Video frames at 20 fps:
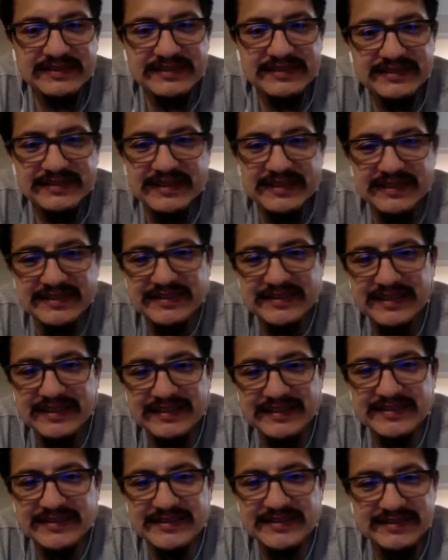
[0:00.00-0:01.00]
That's
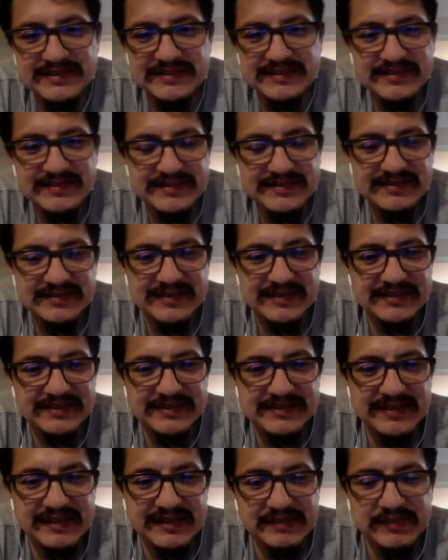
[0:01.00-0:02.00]

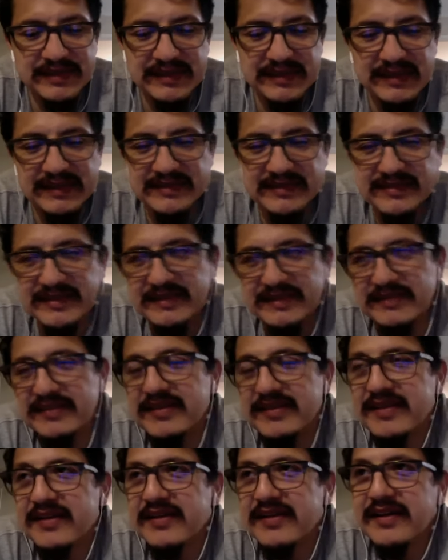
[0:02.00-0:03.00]
I mean,
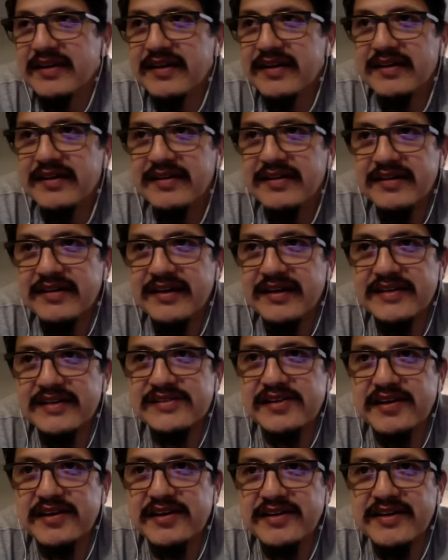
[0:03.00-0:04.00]
it's
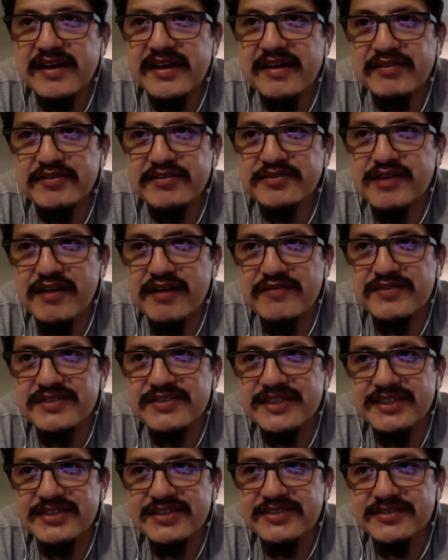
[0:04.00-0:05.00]
hard to have those
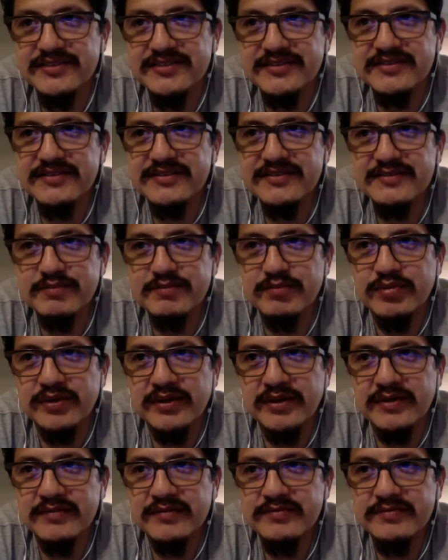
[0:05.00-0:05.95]
conversations, but